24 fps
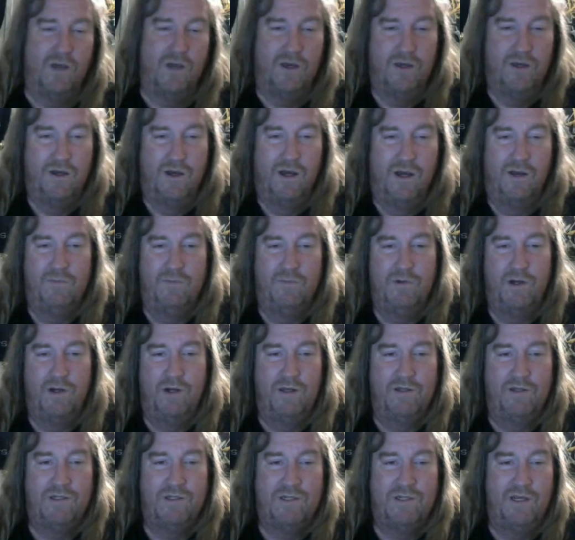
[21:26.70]
I'm going to
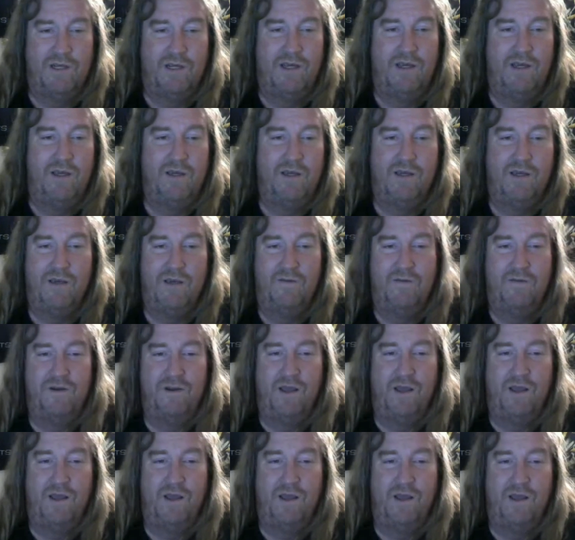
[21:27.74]
say give it a
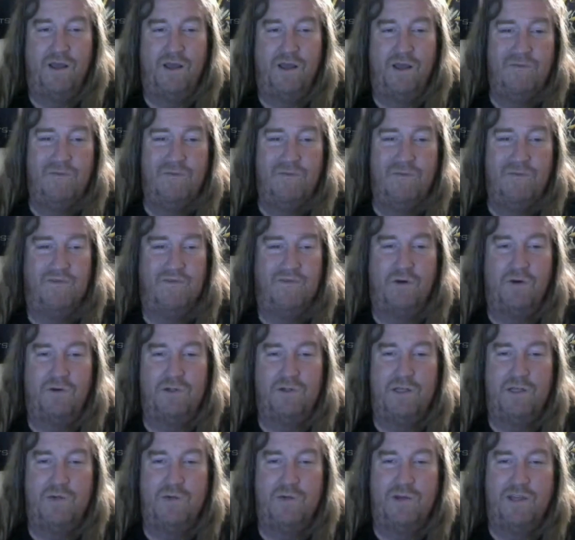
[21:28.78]
medium difficulty
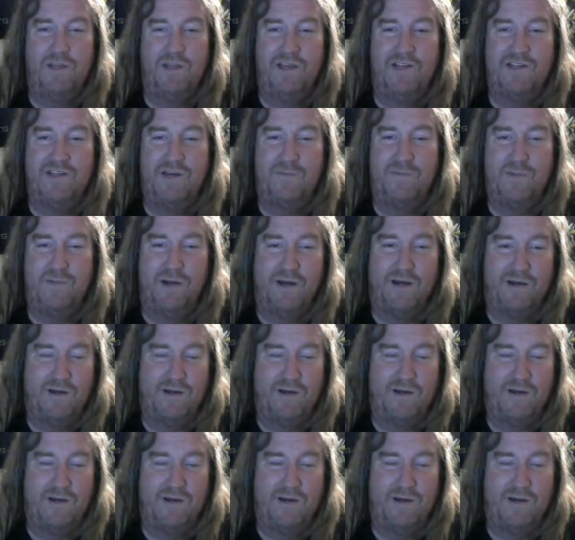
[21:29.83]
with a setback.